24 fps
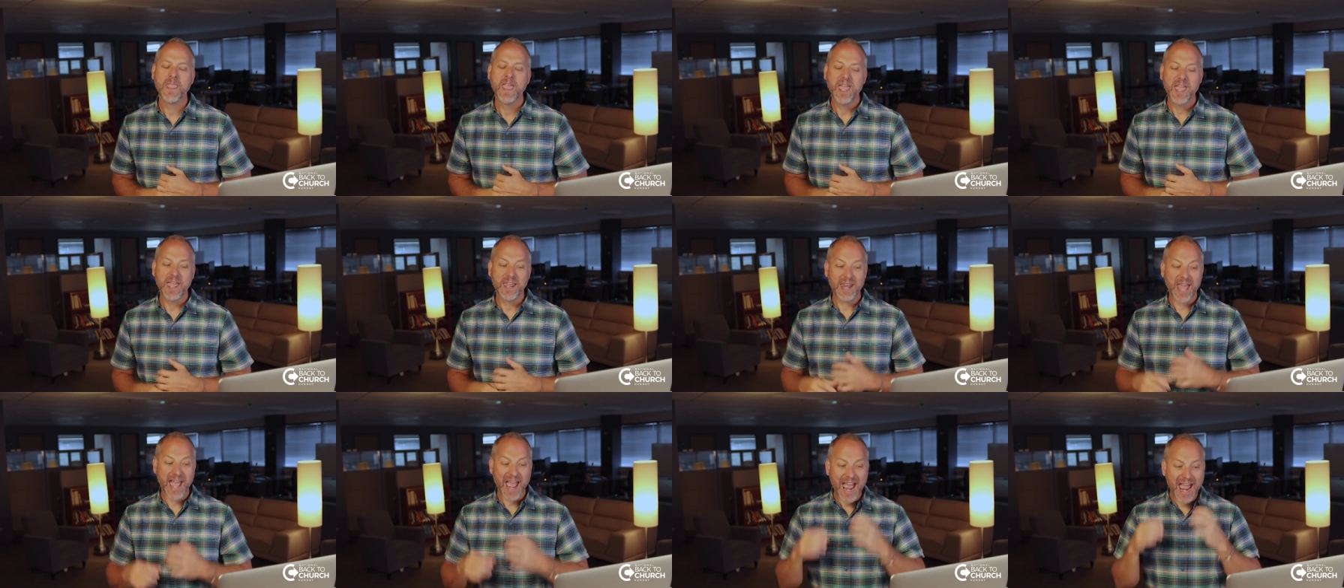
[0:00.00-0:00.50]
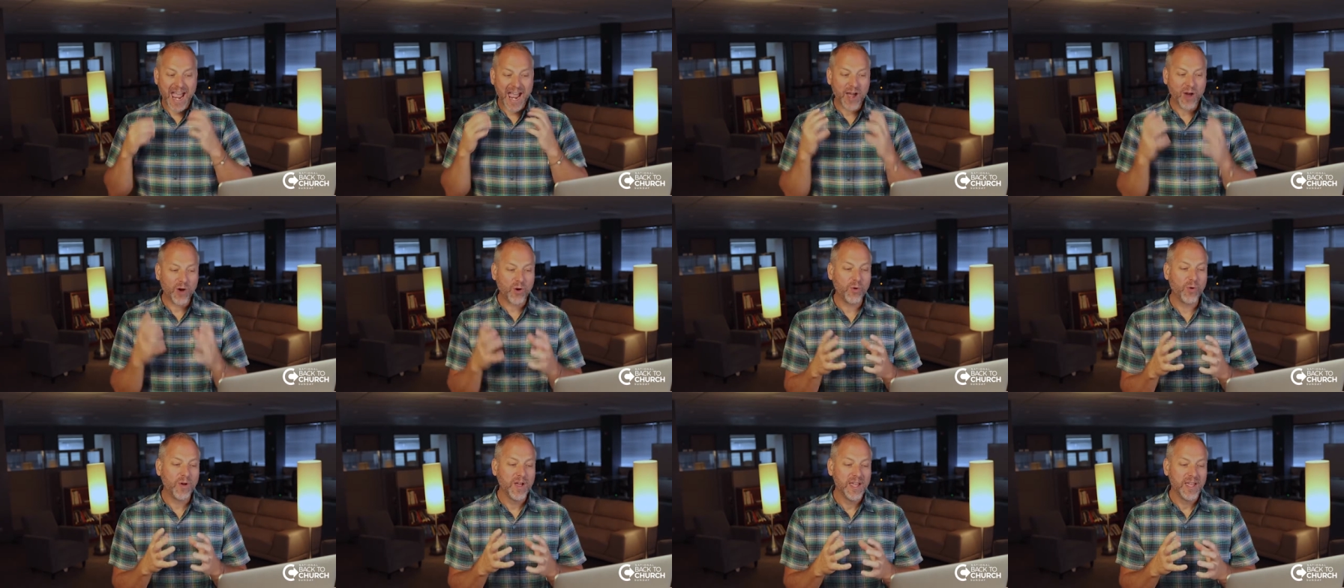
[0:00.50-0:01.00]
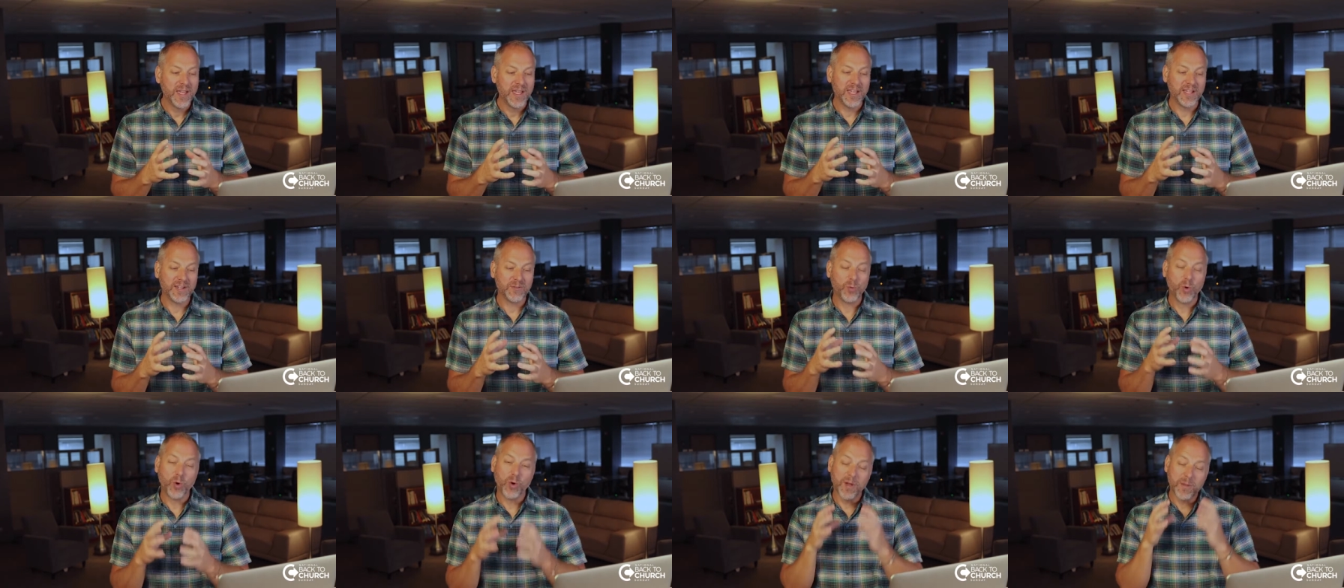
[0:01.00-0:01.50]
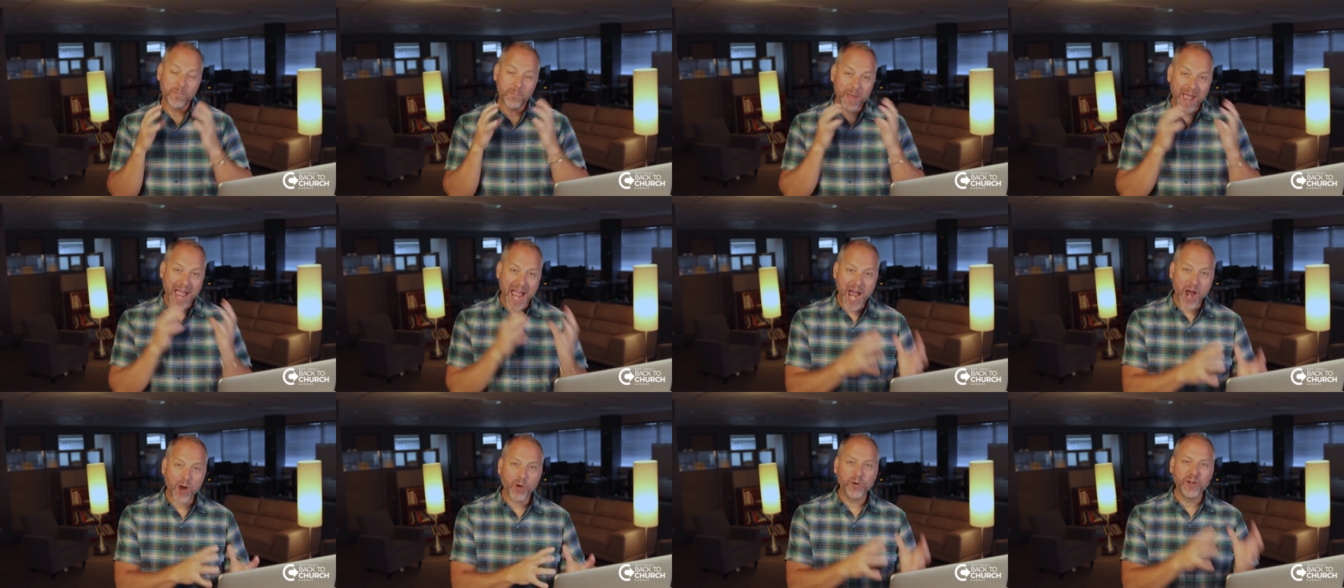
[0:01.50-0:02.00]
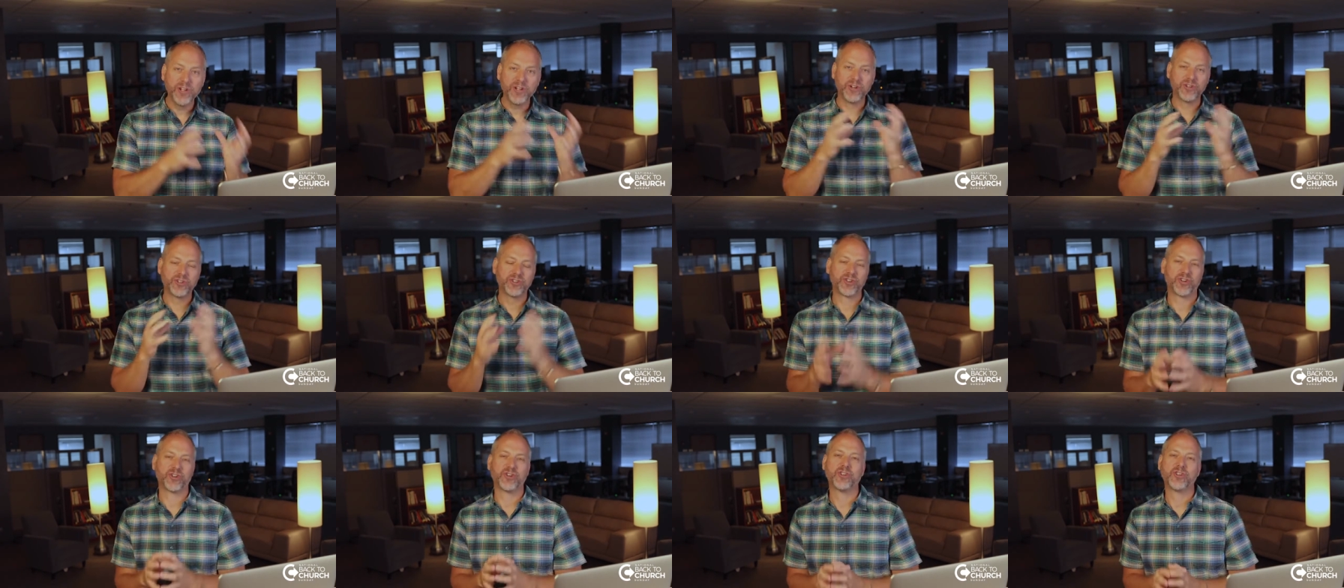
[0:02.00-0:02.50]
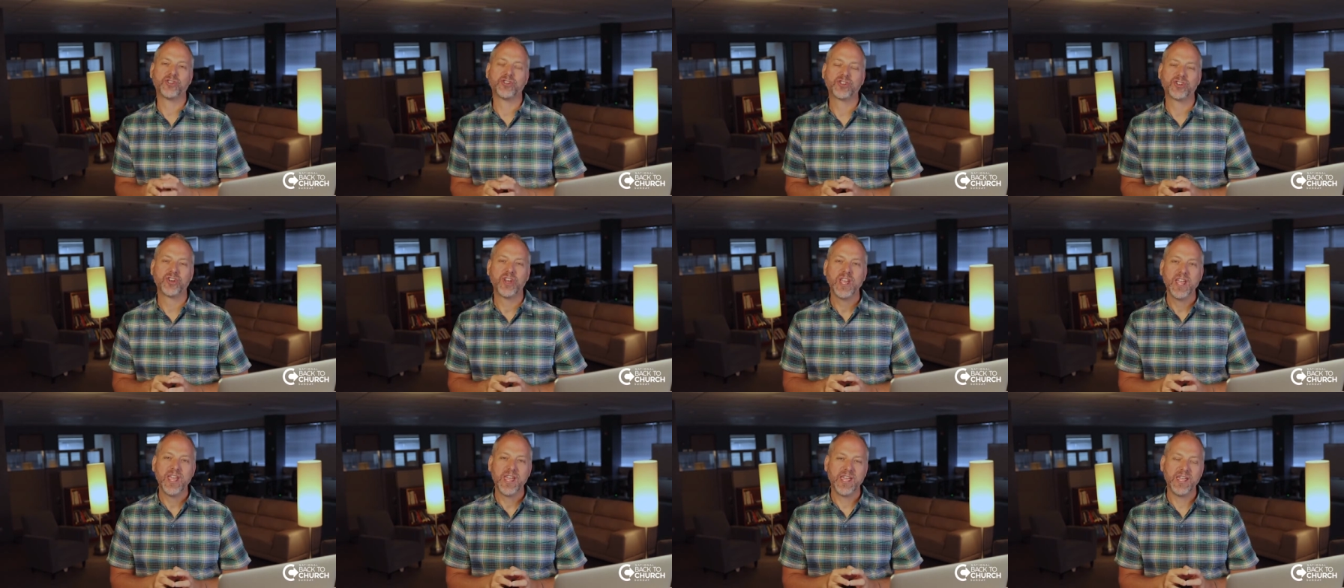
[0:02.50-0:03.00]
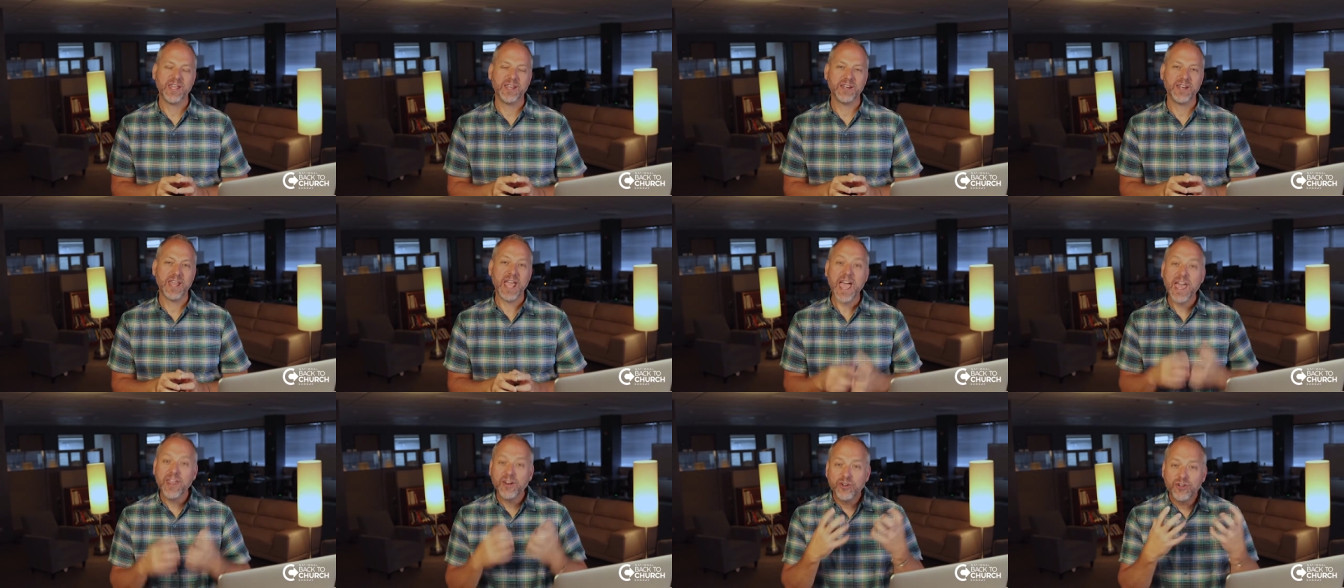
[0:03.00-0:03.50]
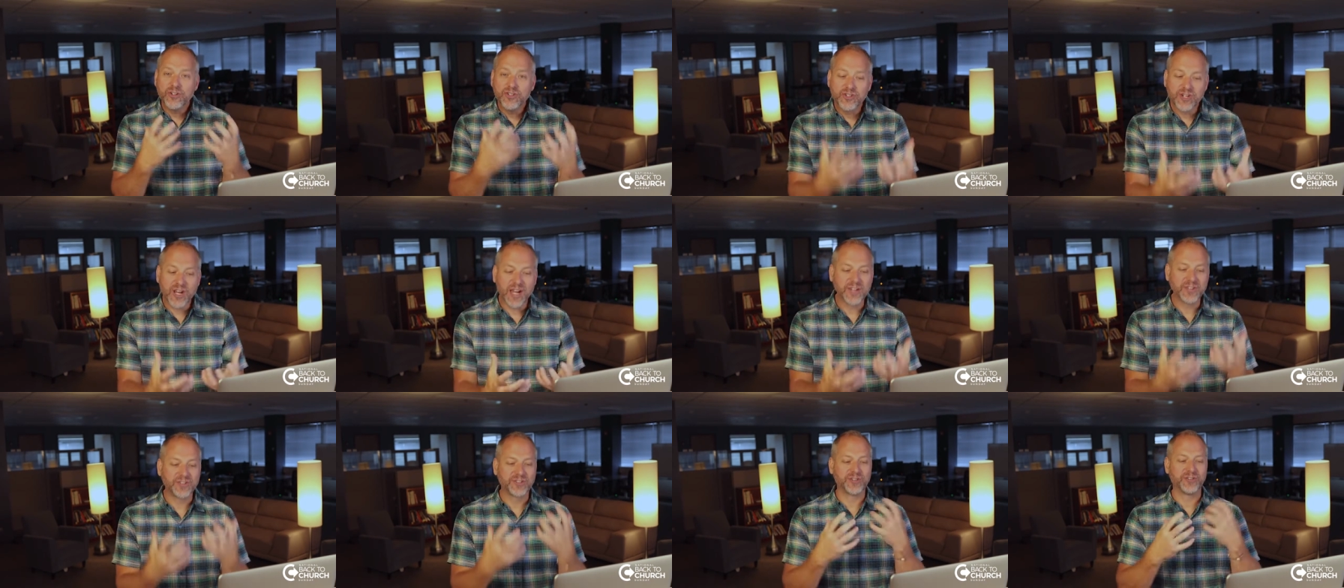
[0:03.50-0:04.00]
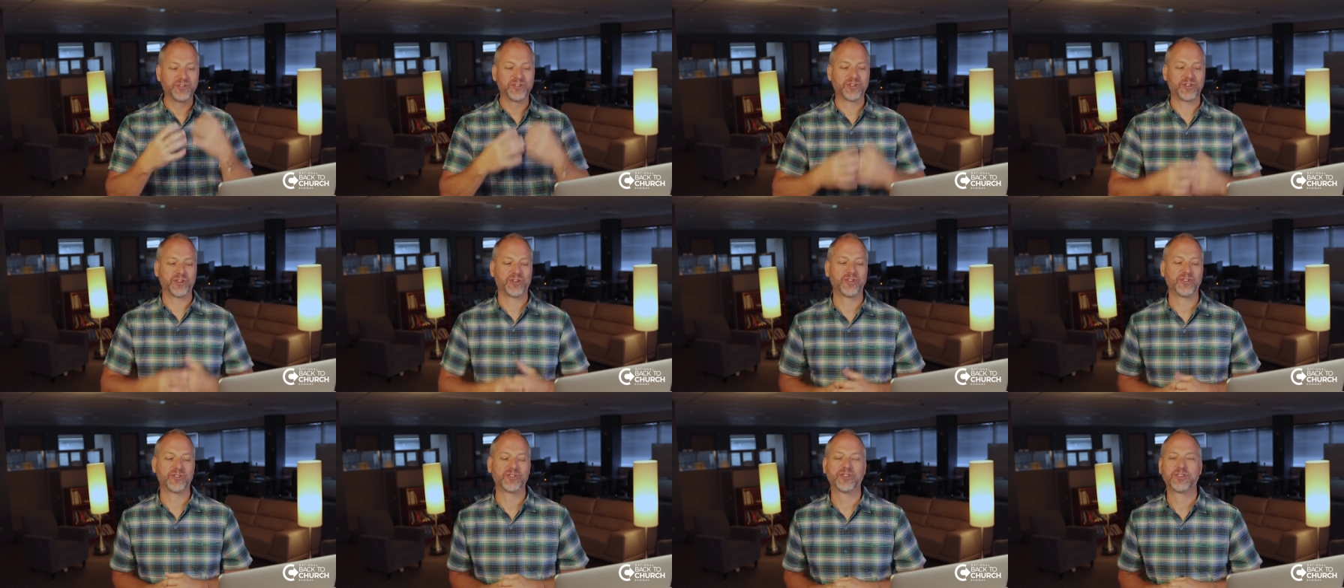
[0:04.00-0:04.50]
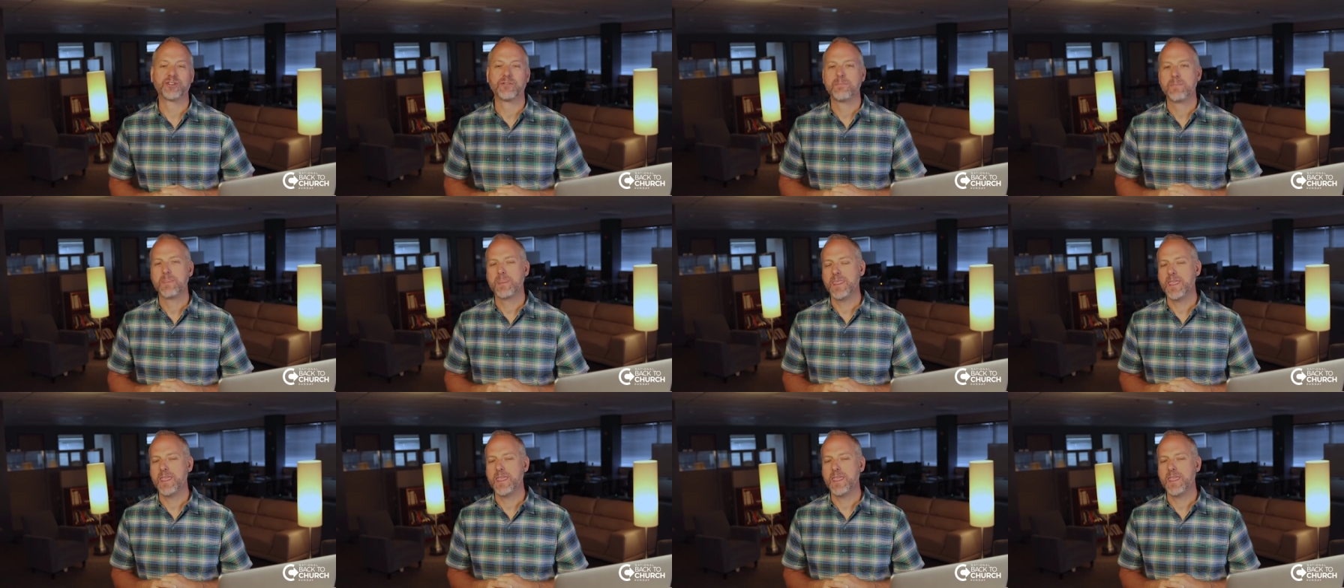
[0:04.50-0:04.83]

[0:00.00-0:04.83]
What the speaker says: and how it will empower your church and energize your church